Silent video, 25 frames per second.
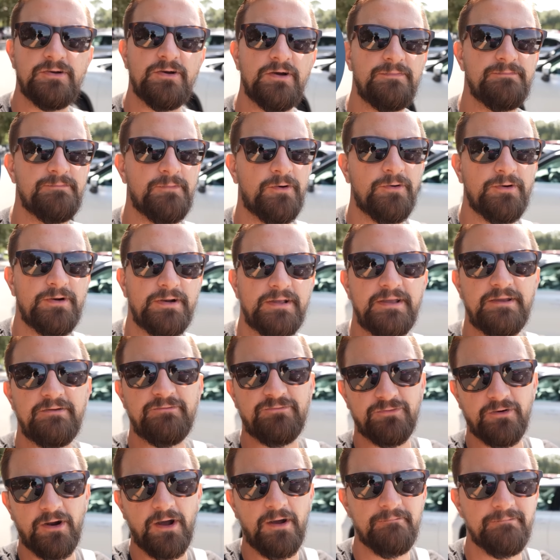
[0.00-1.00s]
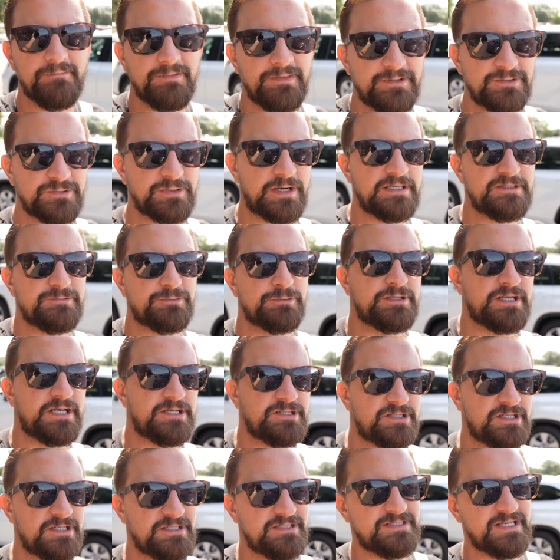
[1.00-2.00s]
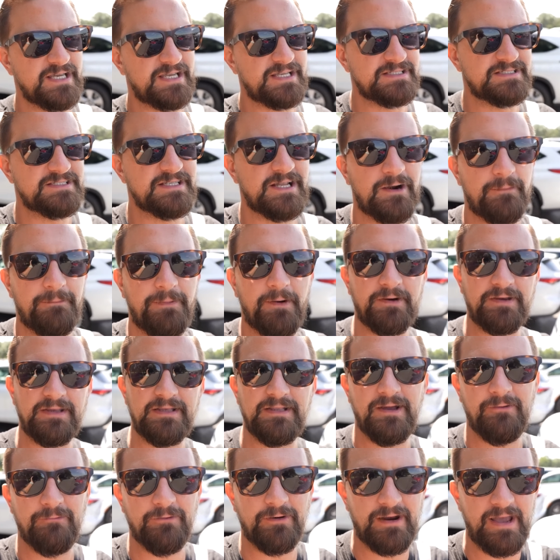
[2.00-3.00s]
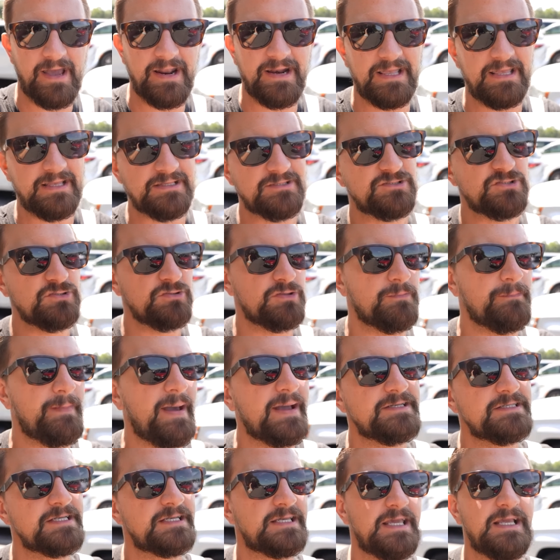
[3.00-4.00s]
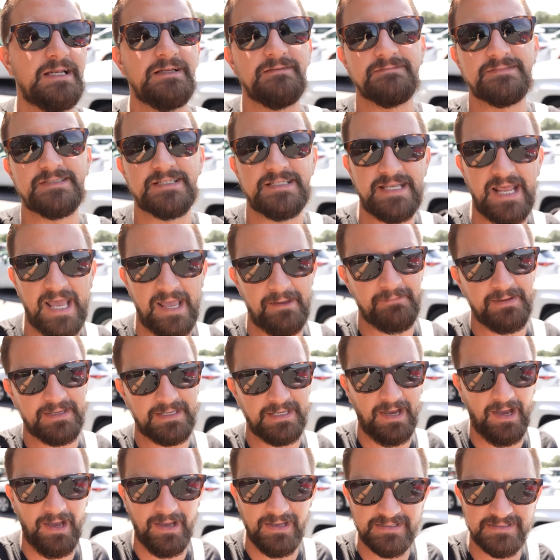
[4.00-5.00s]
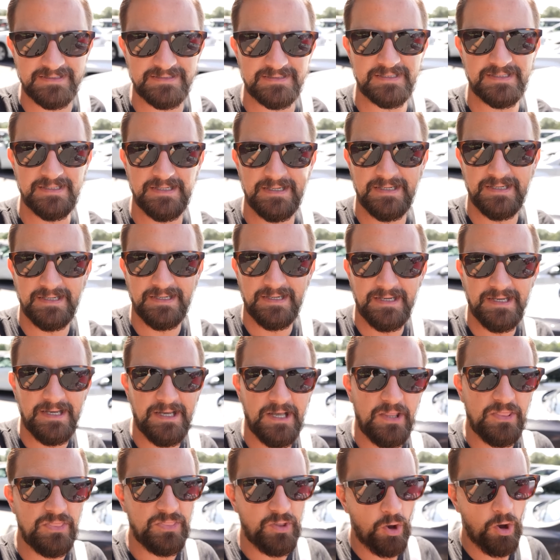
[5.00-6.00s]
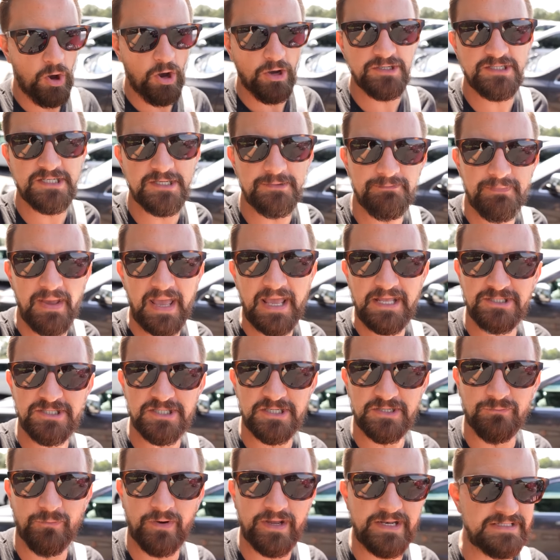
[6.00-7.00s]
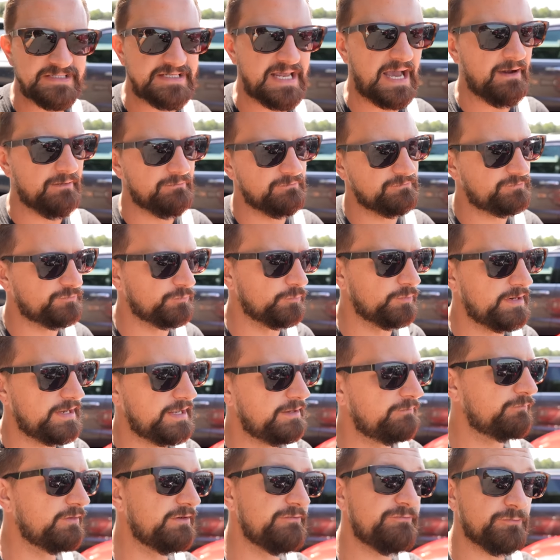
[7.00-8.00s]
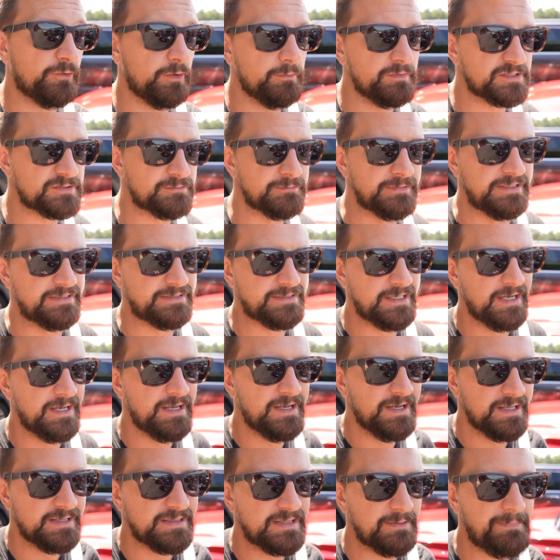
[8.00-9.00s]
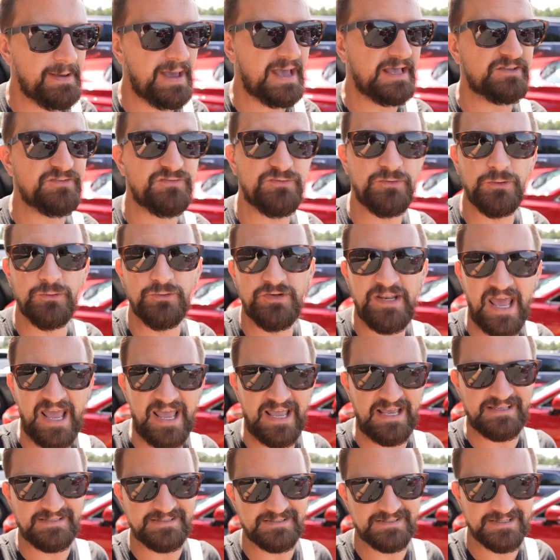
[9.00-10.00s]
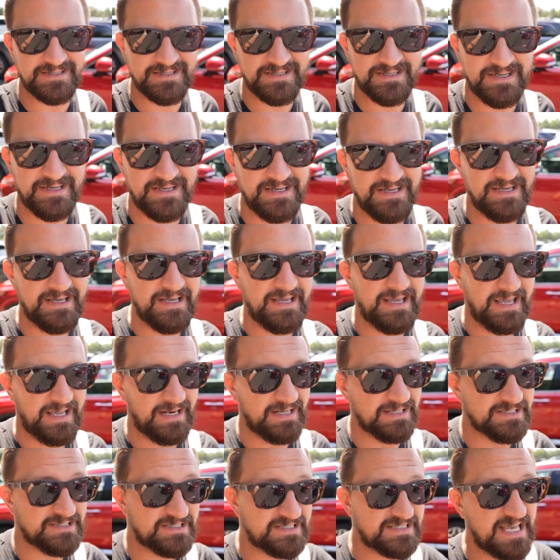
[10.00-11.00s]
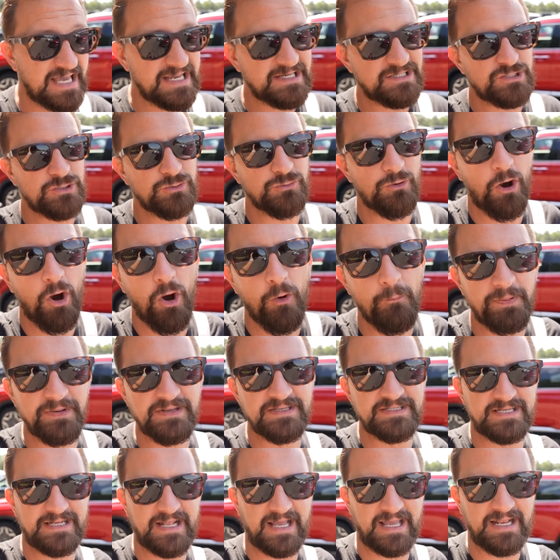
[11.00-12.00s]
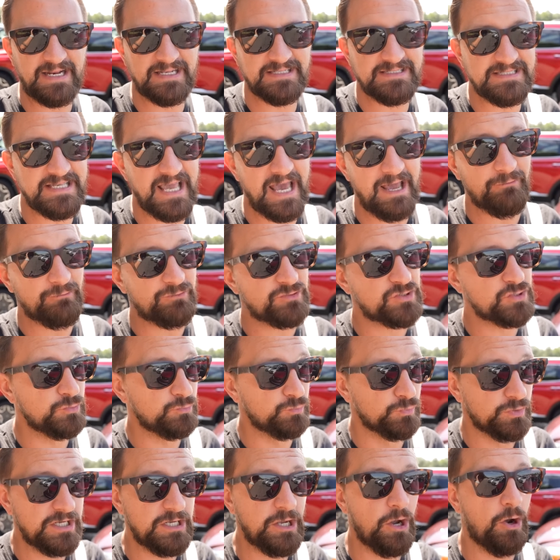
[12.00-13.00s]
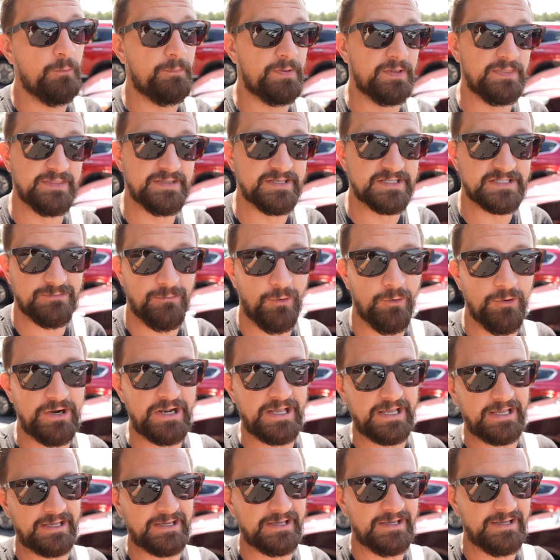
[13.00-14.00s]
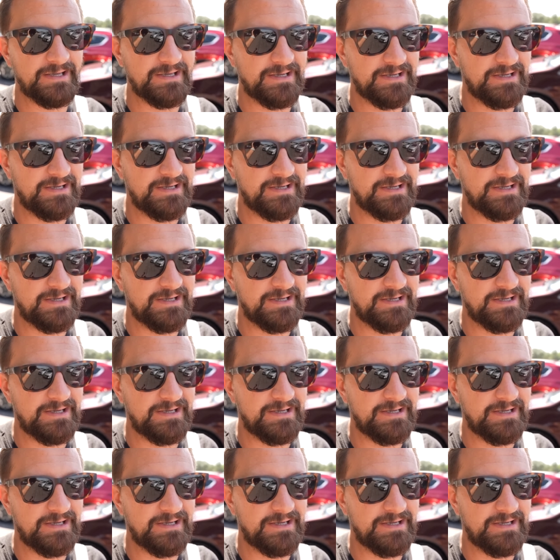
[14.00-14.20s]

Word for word: Good morning from the Transportation and Ticket Center parking lot. We're heading into the Magic Kingdom today because the Haunted Mansion went down for a refurbishment the past few days. It is set to open today. It is yet to reopen this morning,